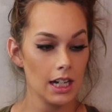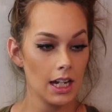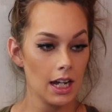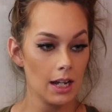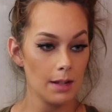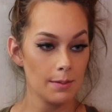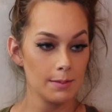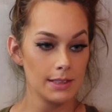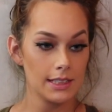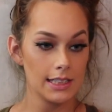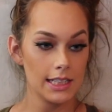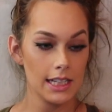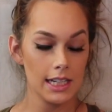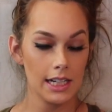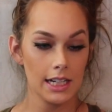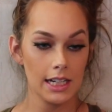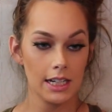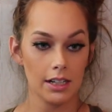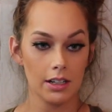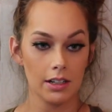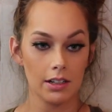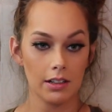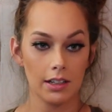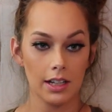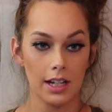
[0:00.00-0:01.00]
I'm sitting
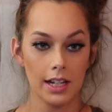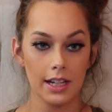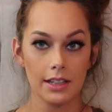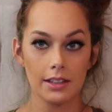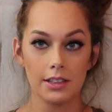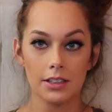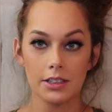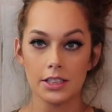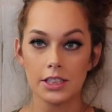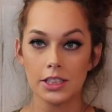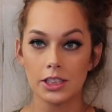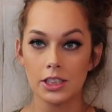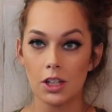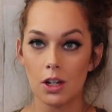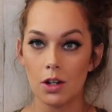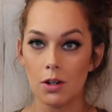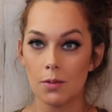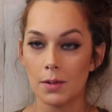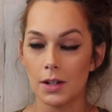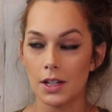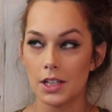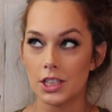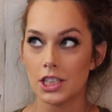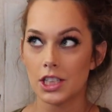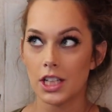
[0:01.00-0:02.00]
here like there's so
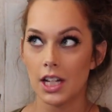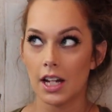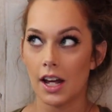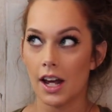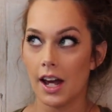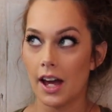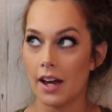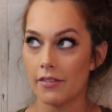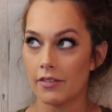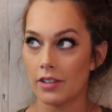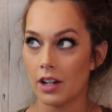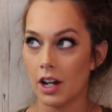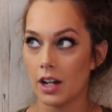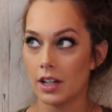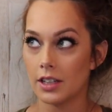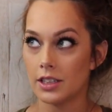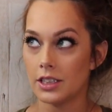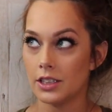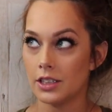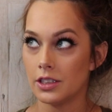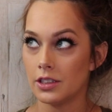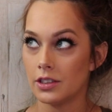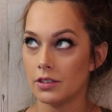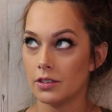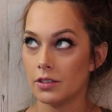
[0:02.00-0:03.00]
much that I have got
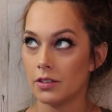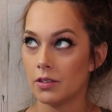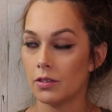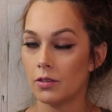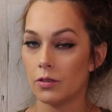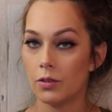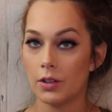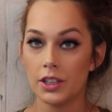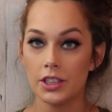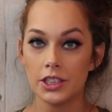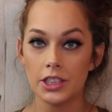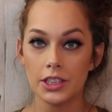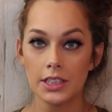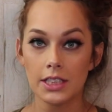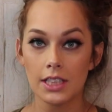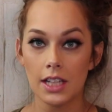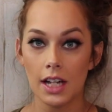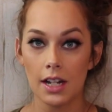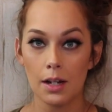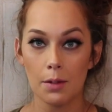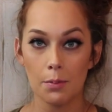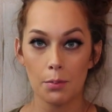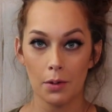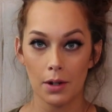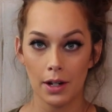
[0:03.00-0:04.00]
to do. We just
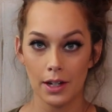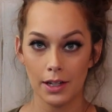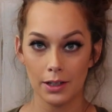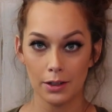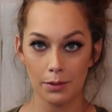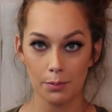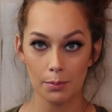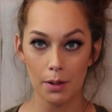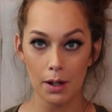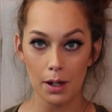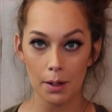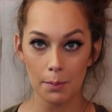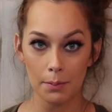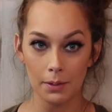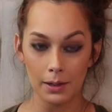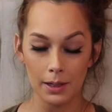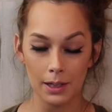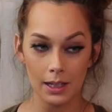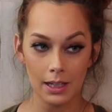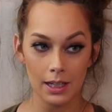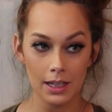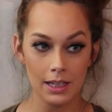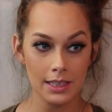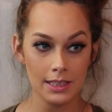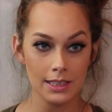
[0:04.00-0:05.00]
got a brand new
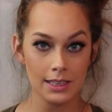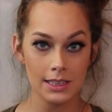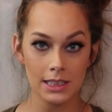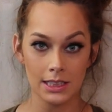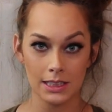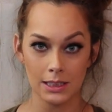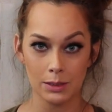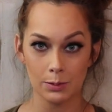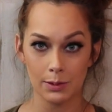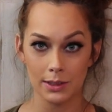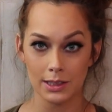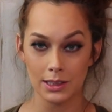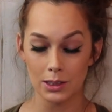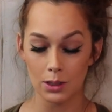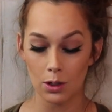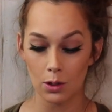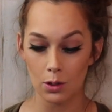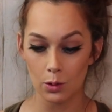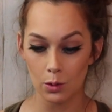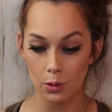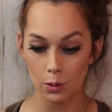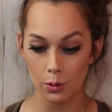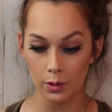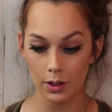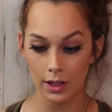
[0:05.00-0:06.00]
puppy. He's six weeks
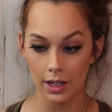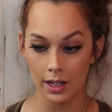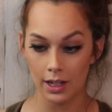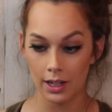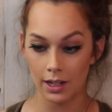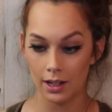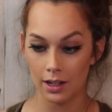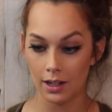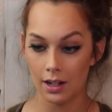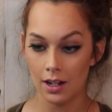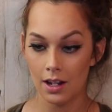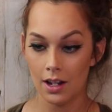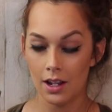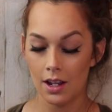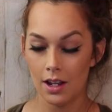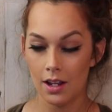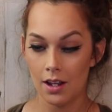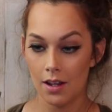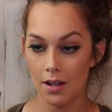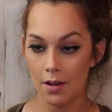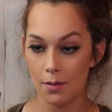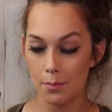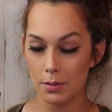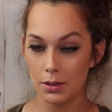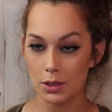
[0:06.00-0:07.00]
old and
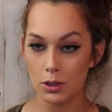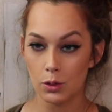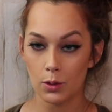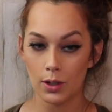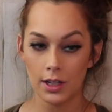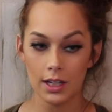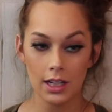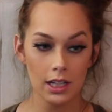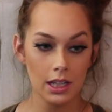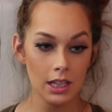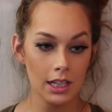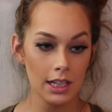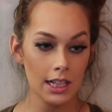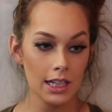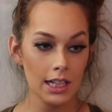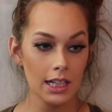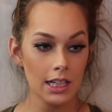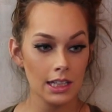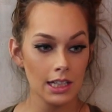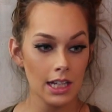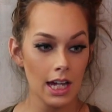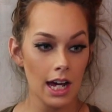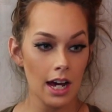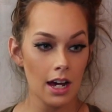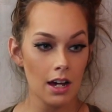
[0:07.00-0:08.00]
between
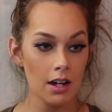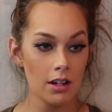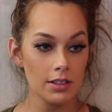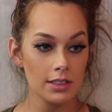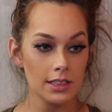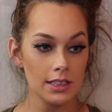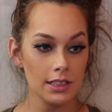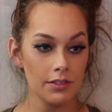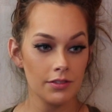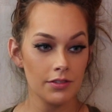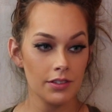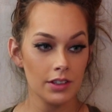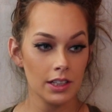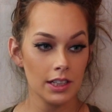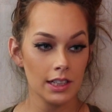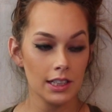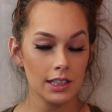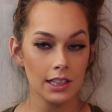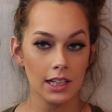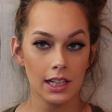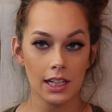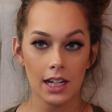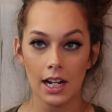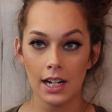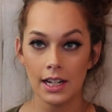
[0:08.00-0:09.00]
cleaning the house and feeling
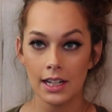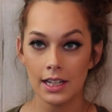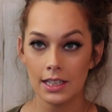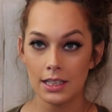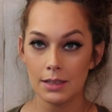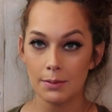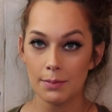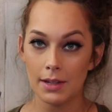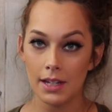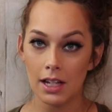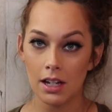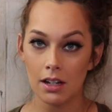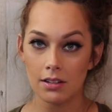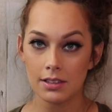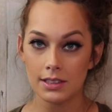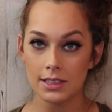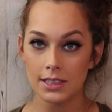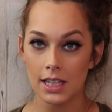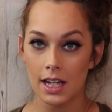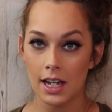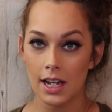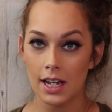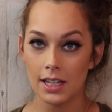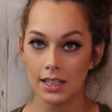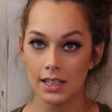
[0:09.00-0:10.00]
like I need to be
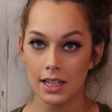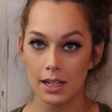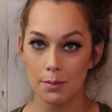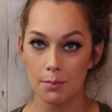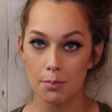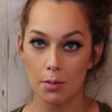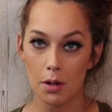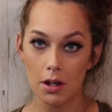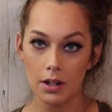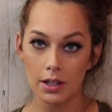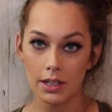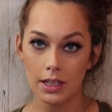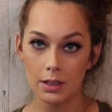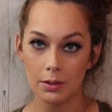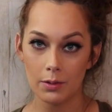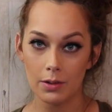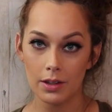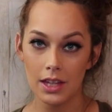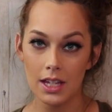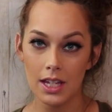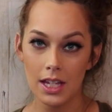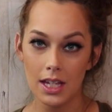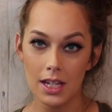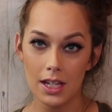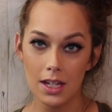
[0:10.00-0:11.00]
outside, like bonding
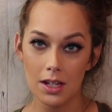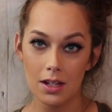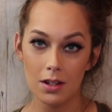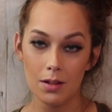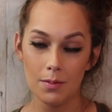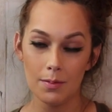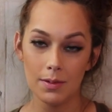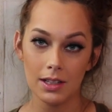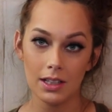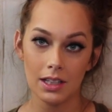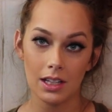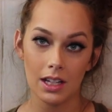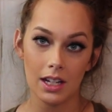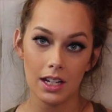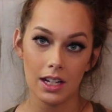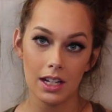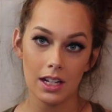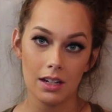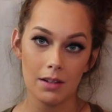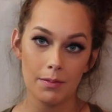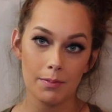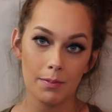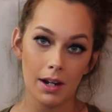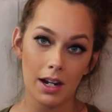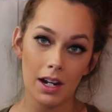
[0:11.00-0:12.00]
with him and
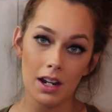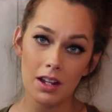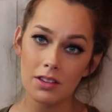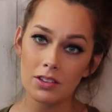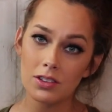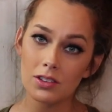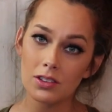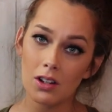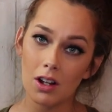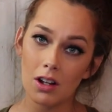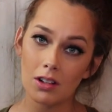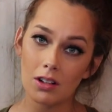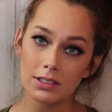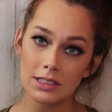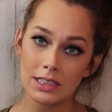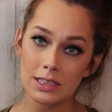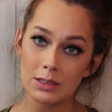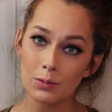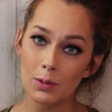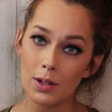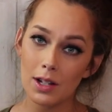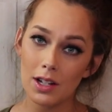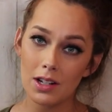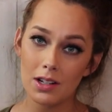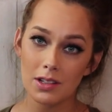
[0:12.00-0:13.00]
like my other dogs as
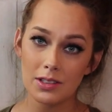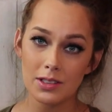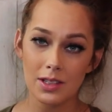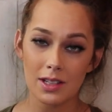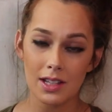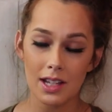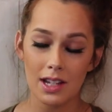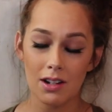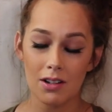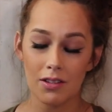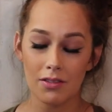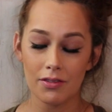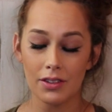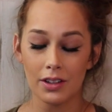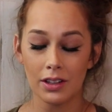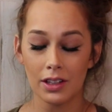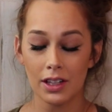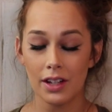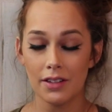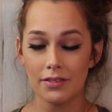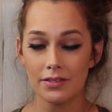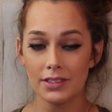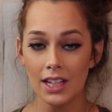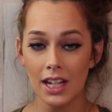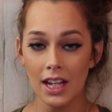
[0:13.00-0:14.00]
well so they don't feel
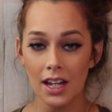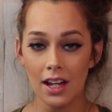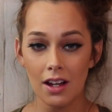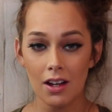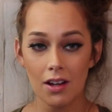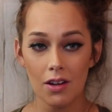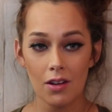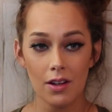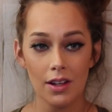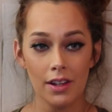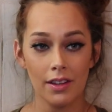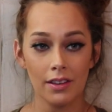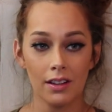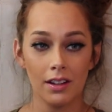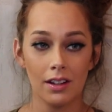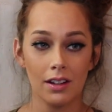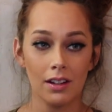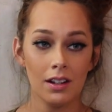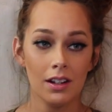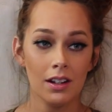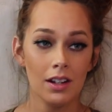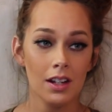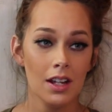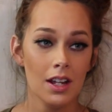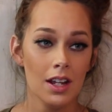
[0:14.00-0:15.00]
left out, and then